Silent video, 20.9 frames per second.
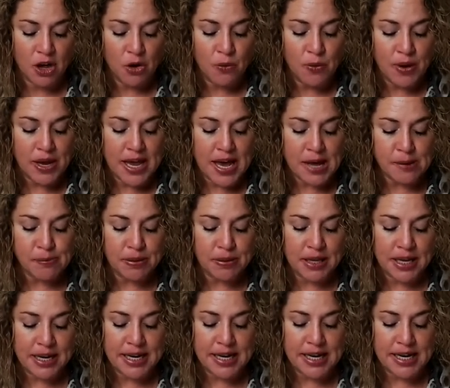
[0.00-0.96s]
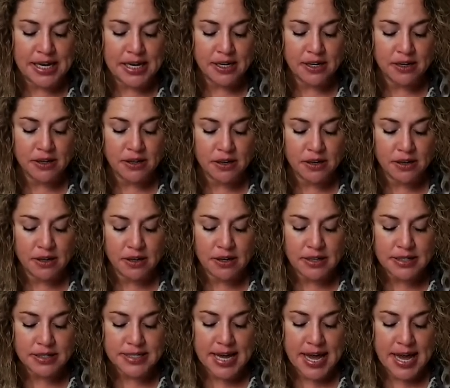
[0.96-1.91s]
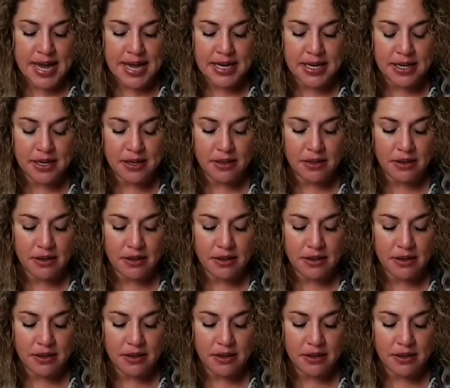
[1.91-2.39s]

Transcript: We have plenty take